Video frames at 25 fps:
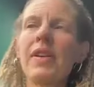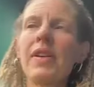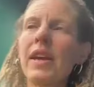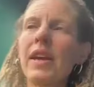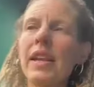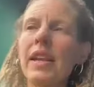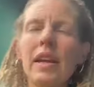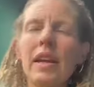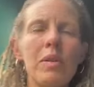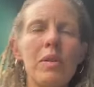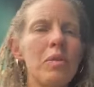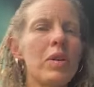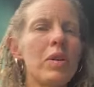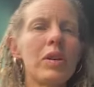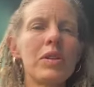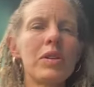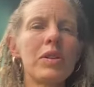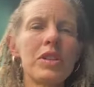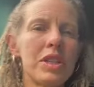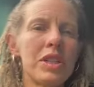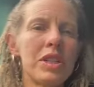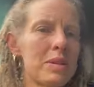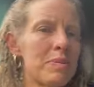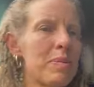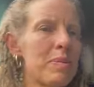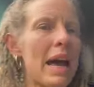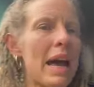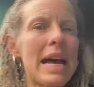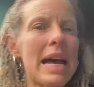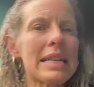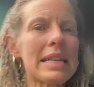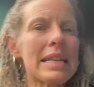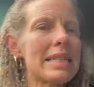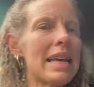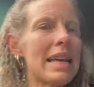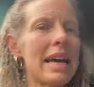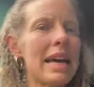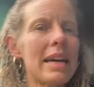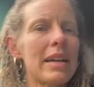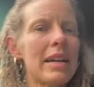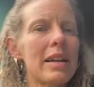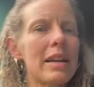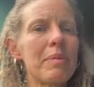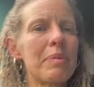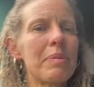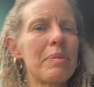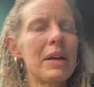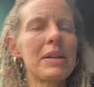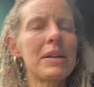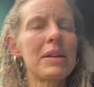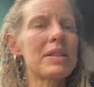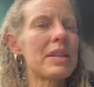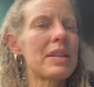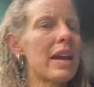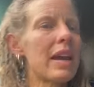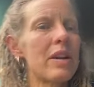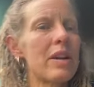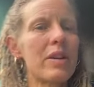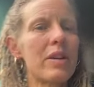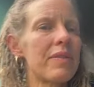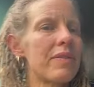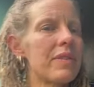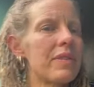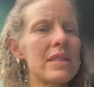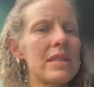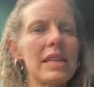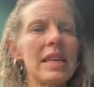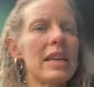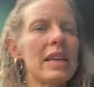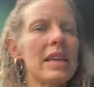and it will just pass that parasite, or if it's E.